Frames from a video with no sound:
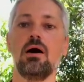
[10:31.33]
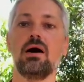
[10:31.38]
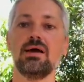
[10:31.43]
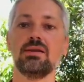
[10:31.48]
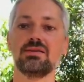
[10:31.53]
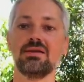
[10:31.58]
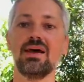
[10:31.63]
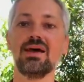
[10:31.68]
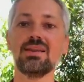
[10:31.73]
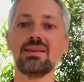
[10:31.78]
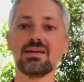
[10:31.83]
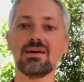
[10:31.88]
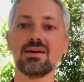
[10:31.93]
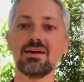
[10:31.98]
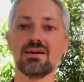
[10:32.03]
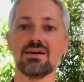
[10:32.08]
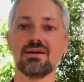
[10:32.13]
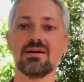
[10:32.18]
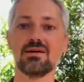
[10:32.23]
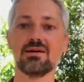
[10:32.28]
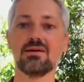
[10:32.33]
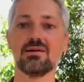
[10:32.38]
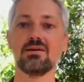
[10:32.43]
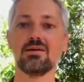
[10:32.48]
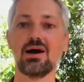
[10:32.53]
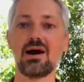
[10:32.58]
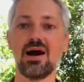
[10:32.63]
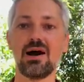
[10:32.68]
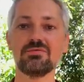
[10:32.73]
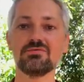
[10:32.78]
And then
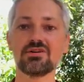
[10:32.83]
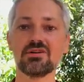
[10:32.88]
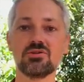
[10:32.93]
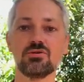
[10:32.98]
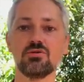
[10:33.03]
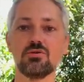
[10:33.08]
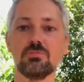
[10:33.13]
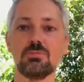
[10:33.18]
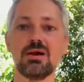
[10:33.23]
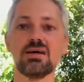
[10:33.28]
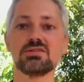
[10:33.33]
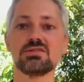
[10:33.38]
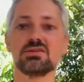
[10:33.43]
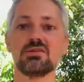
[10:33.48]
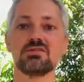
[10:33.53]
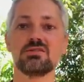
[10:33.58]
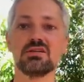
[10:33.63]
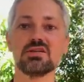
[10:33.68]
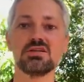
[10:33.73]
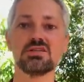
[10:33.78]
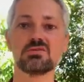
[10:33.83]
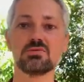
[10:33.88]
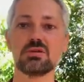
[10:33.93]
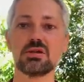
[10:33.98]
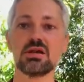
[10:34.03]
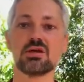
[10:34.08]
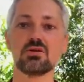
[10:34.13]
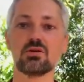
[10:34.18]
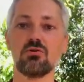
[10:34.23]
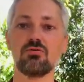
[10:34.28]
after you master this, we
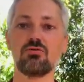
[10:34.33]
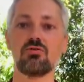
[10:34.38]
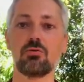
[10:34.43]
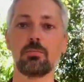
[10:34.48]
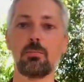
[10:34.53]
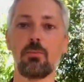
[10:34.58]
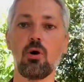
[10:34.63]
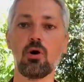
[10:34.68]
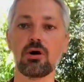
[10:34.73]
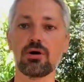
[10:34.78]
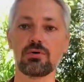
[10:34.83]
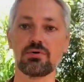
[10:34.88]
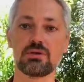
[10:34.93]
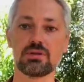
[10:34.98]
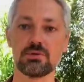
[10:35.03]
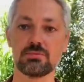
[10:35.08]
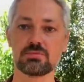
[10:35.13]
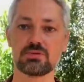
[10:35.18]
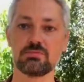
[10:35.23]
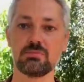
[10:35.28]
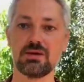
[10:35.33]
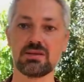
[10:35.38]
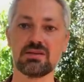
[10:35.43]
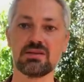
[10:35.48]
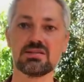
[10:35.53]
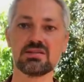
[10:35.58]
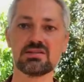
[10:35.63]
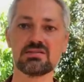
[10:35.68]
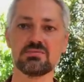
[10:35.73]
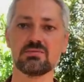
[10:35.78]
can go for polyrhythms, but
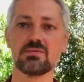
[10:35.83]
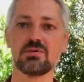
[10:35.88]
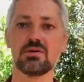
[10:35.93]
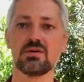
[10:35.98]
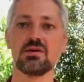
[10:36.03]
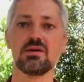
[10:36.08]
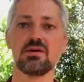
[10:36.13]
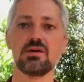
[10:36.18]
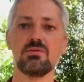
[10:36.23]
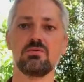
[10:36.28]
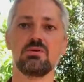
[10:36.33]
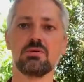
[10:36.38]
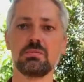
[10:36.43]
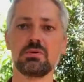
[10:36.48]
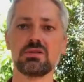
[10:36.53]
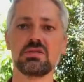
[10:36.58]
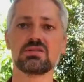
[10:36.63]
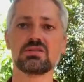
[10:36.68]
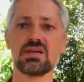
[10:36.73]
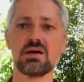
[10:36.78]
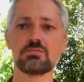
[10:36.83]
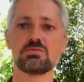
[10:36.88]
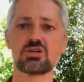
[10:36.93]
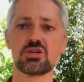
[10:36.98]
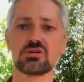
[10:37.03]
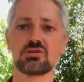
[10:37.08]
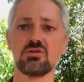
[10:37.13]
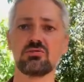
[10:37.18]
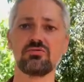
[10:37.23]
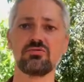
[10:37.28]
this will be the
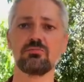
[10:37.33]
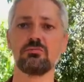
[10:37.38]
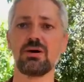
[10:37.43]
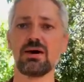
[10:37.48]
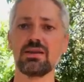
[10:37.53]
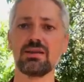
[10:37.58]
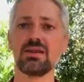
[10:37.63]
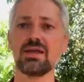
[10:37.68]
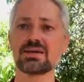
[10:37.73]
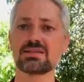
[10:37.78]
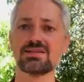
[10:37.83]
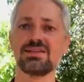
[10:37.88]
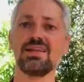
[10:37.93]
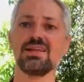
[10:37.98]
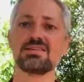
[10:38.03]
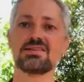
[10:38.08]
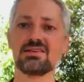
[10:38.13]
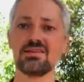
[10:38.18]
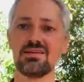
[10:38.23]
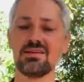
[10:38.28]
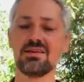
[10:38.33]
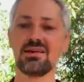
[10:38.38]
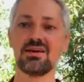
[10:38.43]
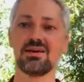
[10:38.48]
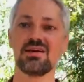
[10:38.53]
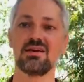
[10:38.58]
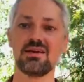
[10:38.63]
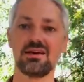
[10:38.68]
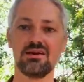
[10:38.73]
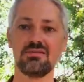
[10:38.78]
subject of my next lesson.
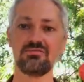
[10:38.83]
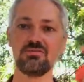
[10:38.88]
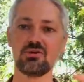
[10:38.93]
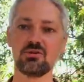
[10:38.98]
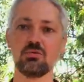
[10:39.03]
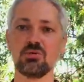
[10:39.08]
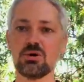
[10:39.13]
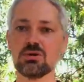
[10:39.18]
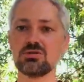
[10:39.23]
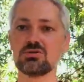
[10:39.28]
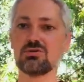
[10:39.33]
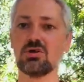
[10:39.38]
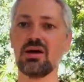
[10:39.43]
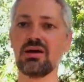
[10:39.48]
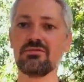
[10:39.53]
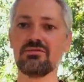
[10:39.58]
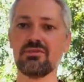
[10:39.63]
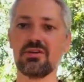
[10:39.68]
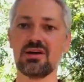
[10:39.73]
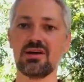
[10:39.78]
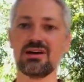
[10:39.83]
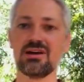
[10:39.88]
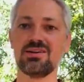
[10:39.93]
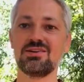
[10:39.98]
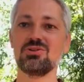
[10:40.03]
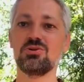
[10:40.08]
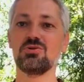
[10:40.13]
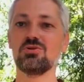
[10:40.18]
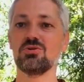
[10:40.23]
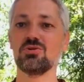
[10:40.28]
If you want to have
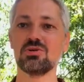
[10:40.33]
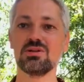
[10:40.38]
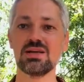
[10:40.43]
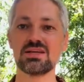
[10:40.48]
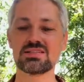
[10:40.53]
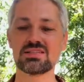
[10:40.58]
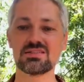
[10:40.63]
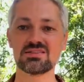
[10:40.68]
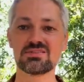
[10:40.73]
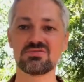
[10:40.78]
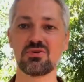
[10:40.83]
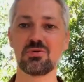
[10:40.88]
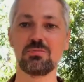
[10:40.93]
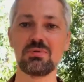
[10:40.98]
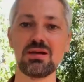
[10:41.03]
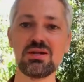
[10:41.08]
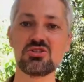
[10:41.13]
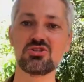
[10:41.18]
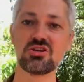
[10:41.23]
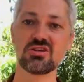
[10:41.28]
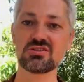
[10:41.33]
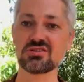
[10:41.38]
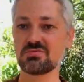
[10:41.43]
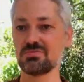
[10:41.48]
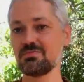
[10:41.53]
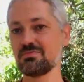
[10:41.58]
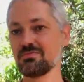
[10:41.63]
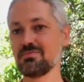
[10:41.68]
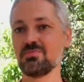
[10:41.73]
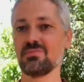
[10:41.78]
new lessons for me,
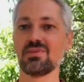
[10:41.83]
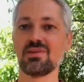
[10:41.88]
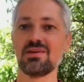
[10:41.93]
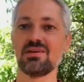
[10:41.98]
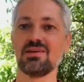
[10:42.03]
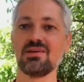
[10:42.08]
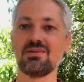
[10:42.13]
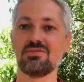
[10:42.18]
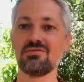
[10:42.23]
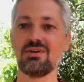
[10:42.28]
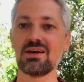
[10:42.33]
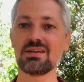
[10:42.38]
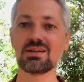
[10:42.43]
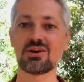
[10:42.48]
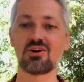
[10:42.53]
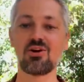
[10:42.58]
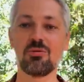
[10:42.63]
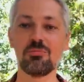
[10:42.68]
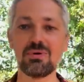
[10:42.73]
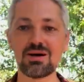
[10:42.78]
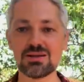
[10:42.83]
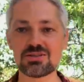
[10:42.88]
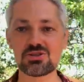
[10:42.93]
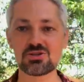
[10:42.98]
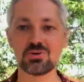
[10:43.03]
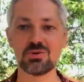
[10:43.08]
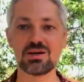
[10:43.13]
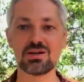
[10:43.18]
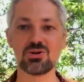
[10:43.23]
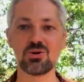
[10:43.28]
just write a comment
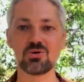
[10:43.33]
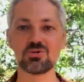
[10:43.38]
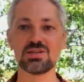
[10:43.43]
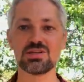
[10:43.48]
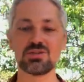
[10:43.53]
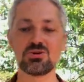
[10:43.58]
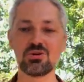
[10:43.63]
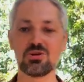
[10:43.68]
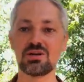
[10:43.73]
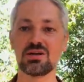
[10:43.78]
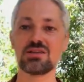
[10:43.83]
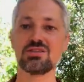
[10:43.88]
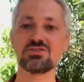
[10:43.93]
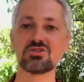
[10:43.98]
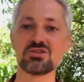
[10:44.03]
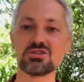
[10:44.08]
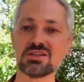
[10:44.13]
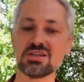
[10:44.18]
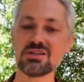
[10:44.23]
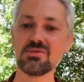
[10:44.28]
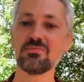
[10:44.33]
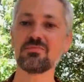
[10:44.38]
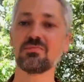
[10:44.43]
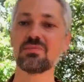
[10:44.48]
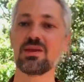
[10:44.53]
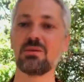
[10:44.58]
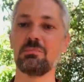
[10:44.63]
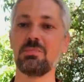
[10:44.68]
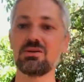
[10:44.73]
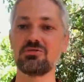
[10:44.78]
so I know that you're interested.
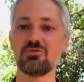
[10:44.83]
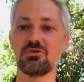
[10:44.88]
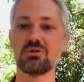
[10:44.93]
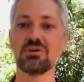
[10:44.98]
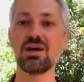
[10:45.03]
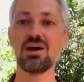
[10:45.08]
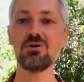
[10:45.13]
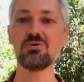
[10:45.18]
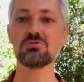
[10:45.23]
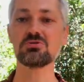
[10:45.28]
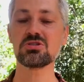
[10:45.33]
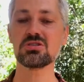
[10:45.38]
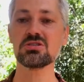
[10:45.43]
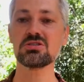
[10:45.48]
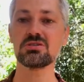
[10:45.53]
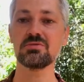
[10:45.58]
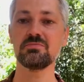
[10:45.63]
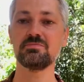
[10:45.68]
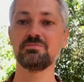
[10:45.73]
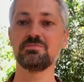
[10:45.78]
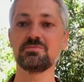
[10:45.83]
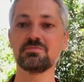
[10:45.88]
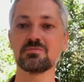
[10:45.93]
But for now, just